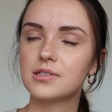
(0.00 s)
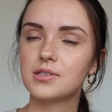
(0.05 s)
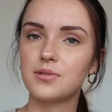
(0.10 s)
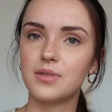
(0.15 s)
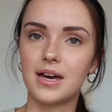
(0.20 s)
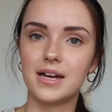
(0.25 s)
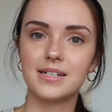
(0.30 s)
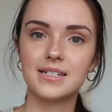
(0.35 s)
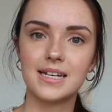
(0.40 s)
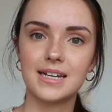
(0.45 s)
so
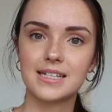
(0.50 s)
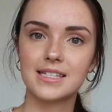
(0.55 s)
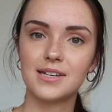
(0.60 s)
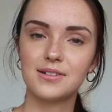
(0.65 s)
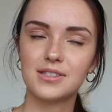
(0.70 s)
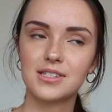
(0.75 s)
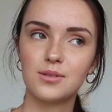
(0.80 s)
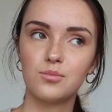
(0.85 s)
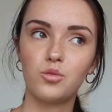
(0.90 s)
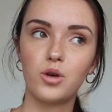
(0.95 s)
that takes
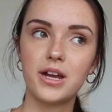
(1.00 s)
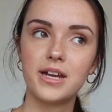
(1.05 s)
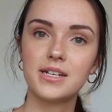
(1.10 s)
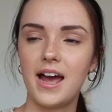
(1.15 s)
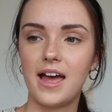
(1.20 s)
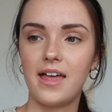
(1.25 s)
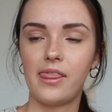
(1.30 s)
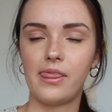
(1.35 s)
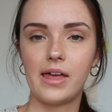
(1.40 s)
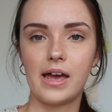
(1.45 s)
it some weight,
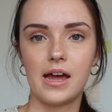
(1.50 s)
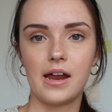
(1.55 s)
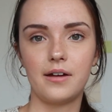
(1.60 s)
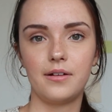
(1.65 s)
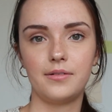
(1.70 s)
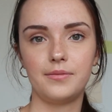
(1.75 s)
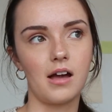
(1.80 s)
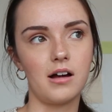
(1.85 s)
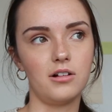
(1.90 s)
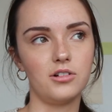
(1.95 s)
and
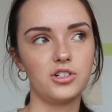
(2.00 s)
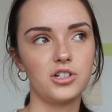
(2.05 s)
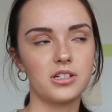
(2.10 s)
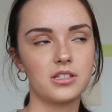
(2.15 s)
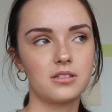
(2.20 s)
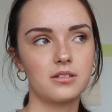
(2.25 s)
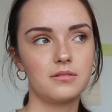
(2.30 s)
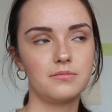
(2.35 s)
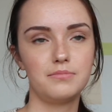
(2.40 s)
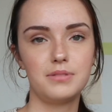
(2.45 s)
then I'll
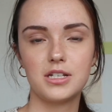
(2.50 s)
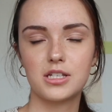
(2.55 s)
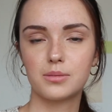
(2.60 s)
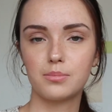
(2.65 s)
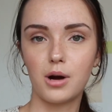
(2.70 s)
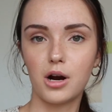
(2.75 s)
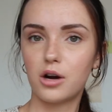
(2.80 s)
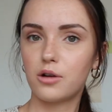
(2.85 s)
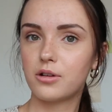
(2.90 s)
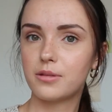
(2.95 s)
just be
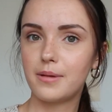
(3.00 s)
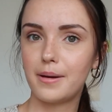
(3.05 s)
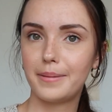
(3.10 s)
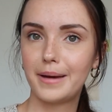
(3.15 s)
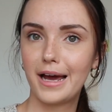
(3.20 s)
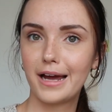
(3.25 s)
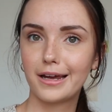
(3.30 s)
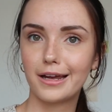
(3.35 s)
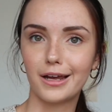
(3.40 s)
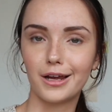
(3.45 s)
smart with my
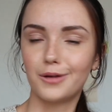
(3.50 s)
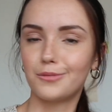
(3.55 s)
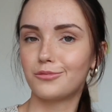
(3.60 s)
packing.